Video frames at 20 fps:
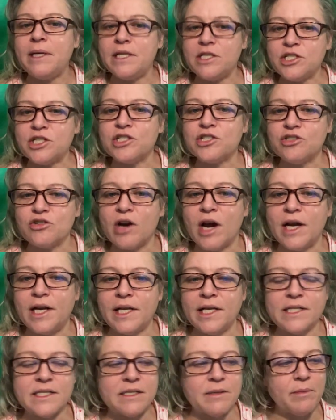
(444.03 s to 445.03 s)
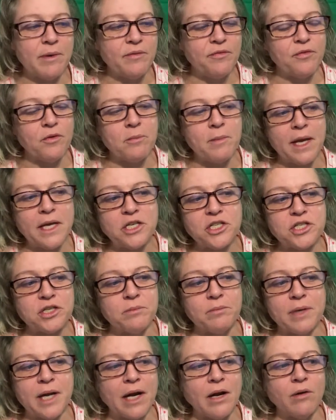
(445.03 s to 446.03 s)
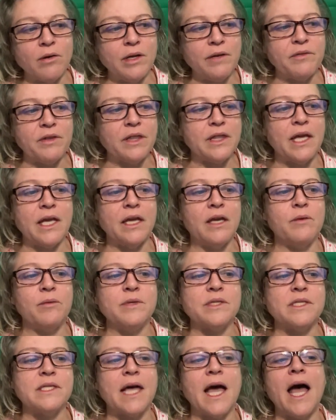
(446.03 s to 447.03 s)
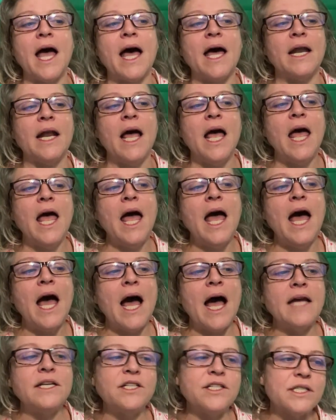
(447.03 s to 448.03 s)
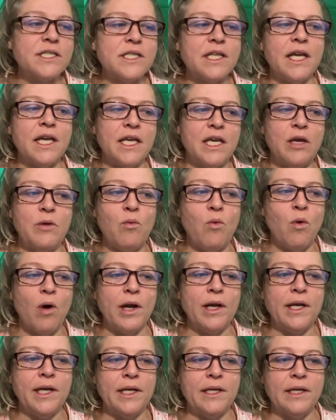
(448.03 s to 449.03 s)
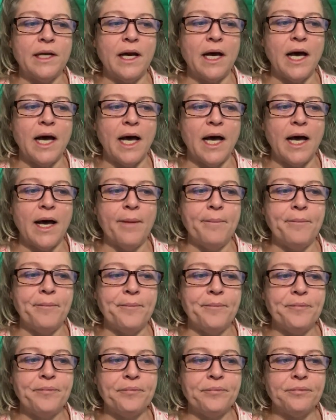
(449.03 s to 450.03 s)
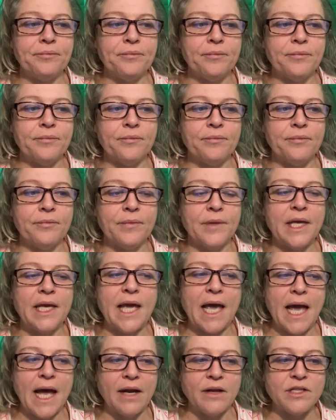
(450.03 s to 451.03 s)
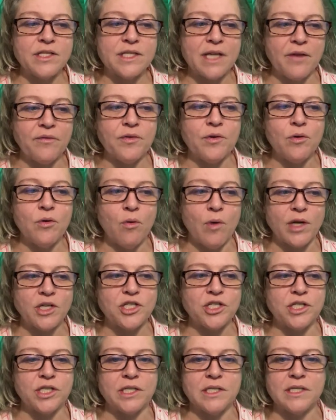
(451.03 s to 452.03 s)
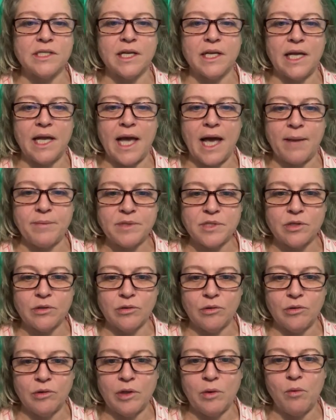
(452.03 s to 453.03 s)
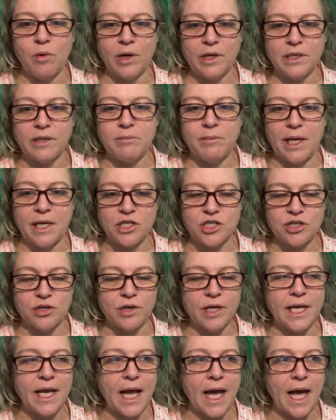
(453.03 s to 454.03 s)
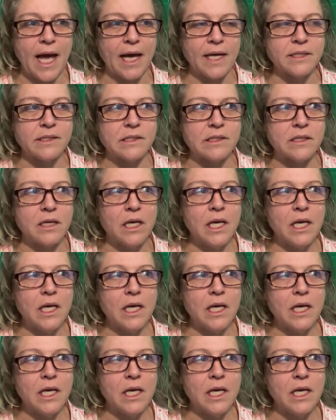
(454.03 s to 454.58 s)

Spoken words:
just trying to get some information, but I don't even think it was that. I just think he wanted, he had several questions that he absolutely wanted to make sure he asked.